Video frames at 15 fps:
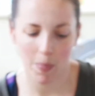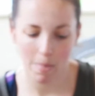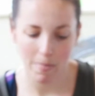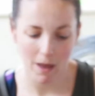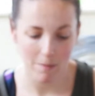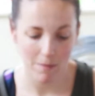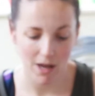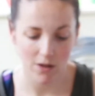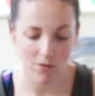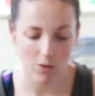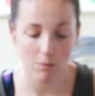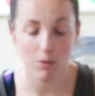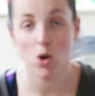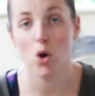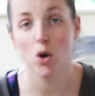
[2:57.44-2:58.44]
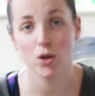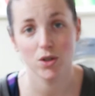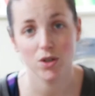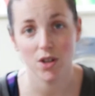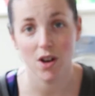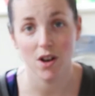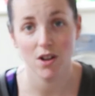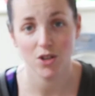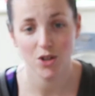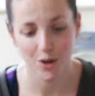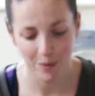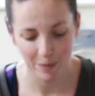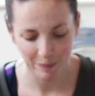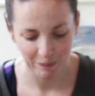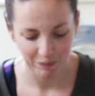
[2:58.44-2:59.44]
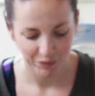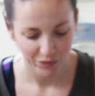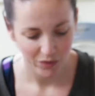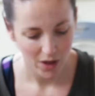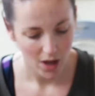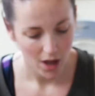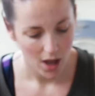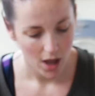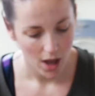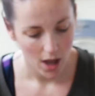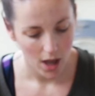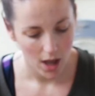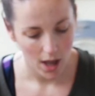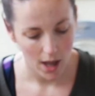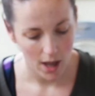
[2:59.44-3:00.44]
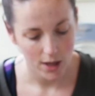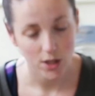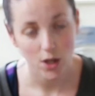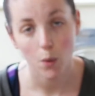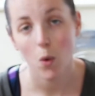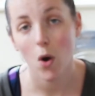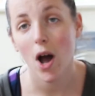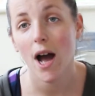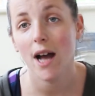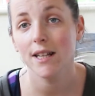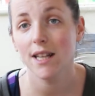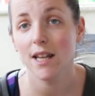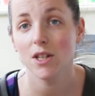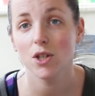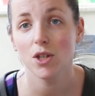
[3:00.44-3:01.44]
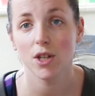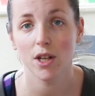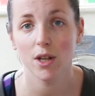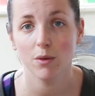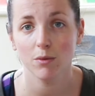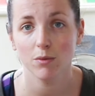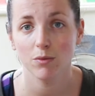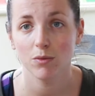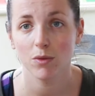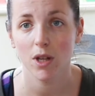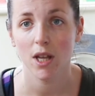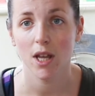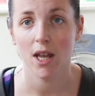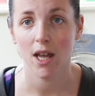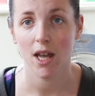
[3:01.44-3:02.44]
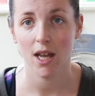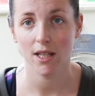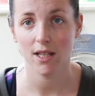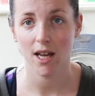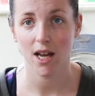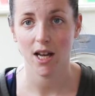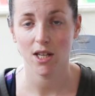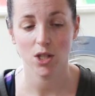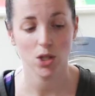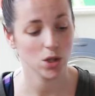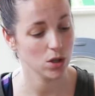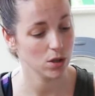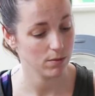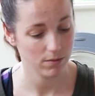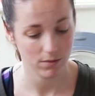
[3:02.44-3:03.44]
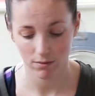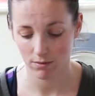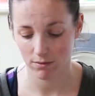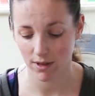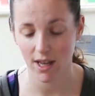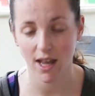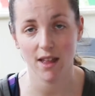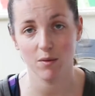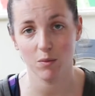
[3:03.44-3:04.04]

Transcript: They're made from cornstarch. So what I tend to do is I get